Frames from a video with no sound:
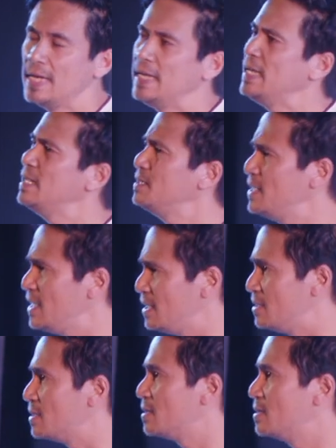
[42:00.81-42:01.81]

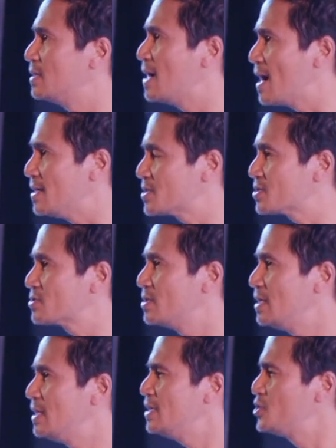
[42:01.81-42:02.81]
Indeed, guys,
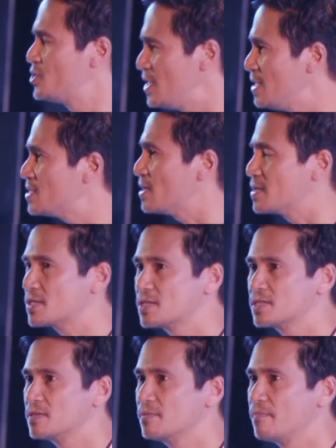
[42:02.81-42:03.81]

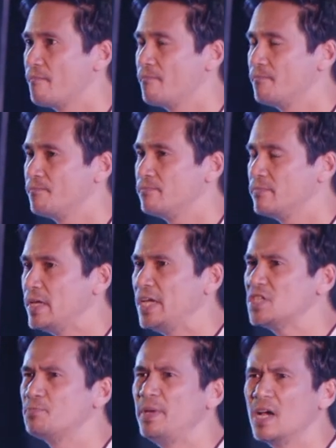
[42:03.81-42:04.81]
Jesus
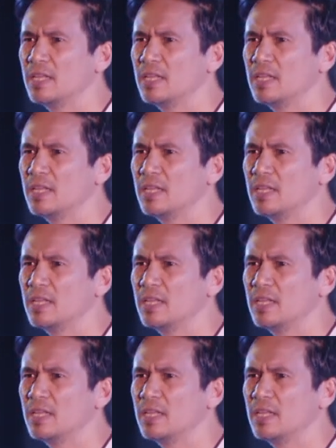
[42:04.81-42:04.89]
is beyond